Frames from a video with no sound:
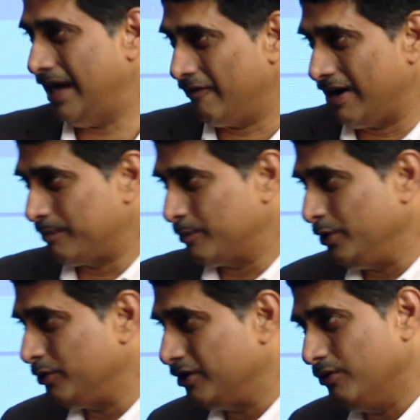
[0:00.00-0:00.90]
I am not
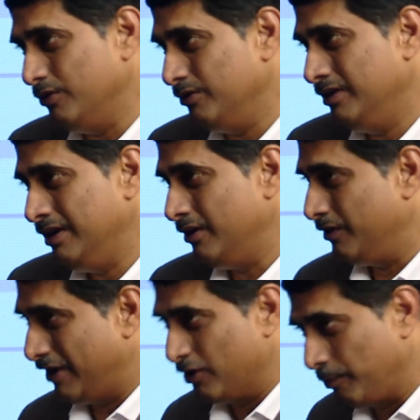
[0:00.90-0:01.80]
going to give
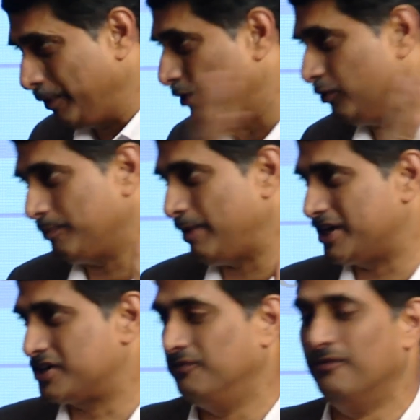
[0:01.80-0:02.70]
1 rupee to your
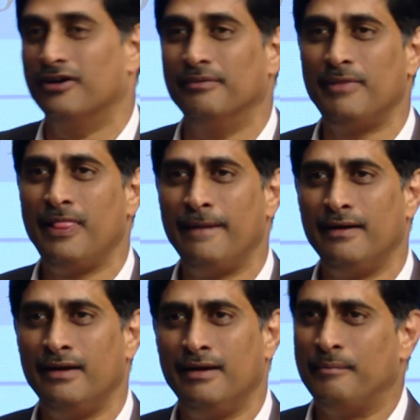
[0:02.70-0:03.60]
partnership firm,
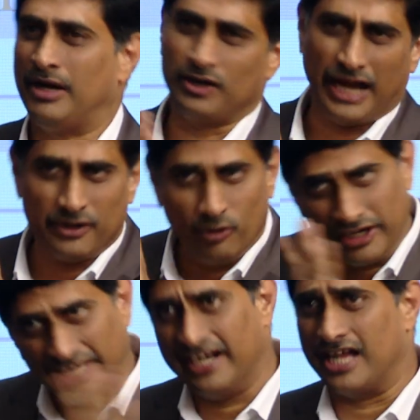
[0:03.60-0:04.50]
but I
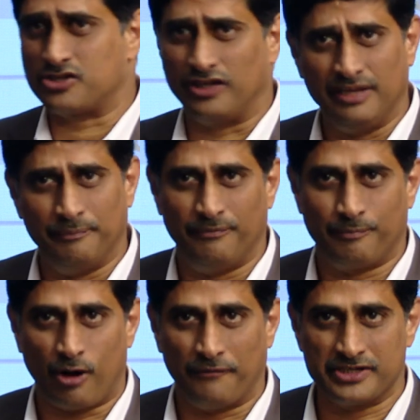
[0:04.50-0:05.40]
don't need also any
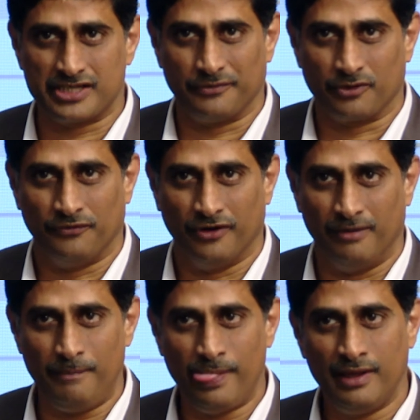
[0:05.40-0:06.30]
profits of your
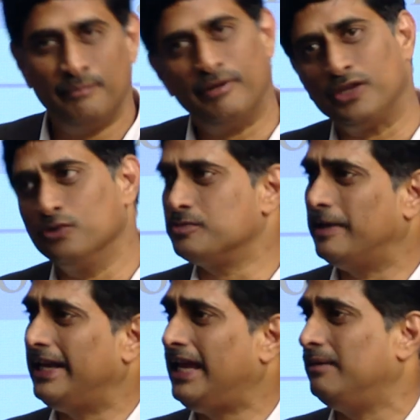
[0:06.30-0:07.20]
firm, but use
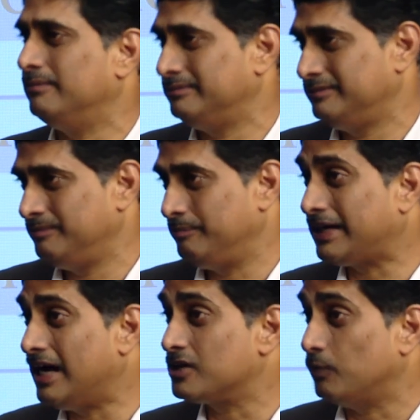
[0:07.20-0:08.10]
my name.
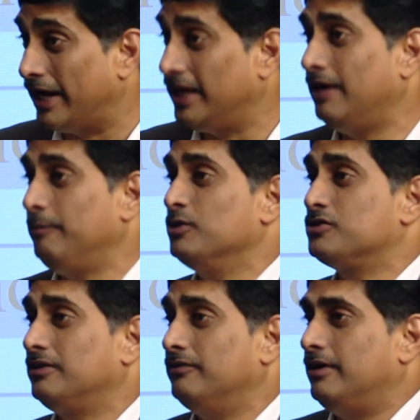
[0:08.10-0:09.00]
Because why I am
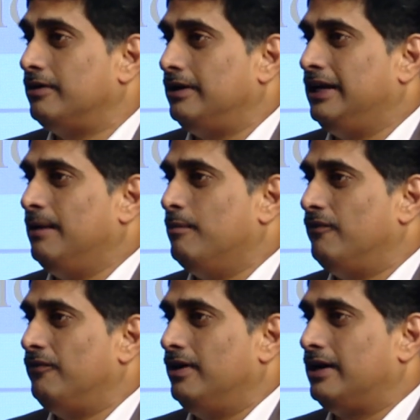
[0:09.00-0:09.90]
using the name
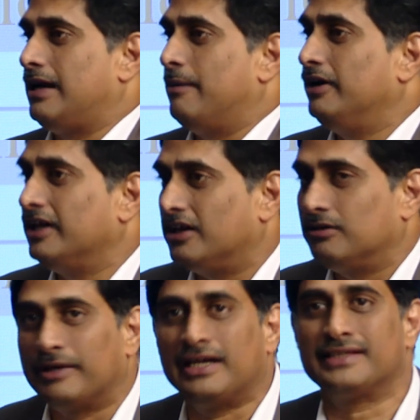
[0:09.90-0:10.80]
of Ram Reddy
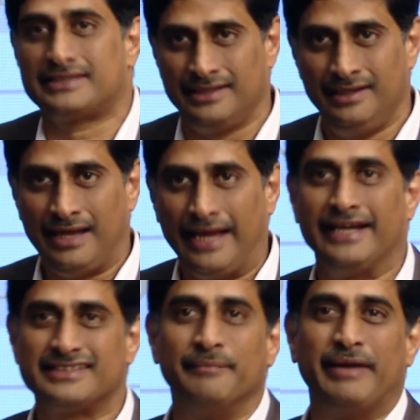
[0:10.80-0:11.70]
Garu? Because I
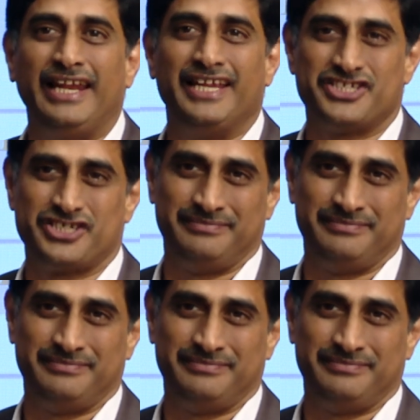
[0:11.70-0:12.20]
get some mileage.